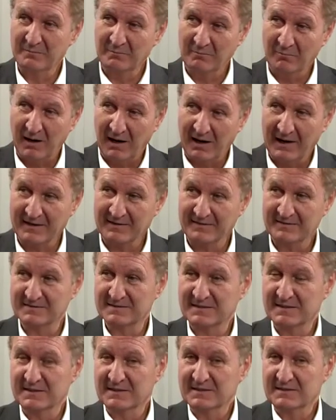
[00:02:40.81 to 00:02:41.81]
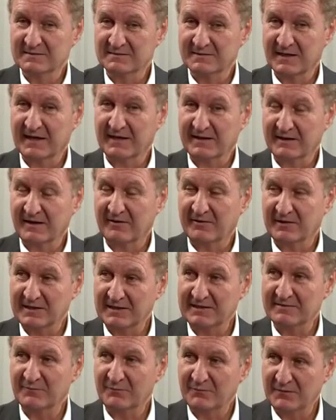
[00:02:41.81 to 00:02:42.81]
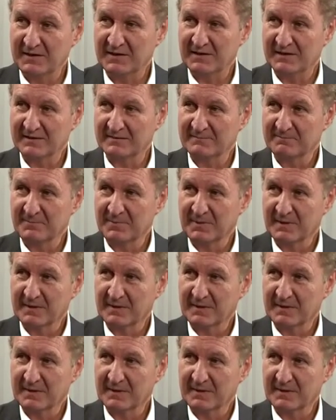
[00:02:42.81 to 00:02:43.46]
mines, saying no, he's feeling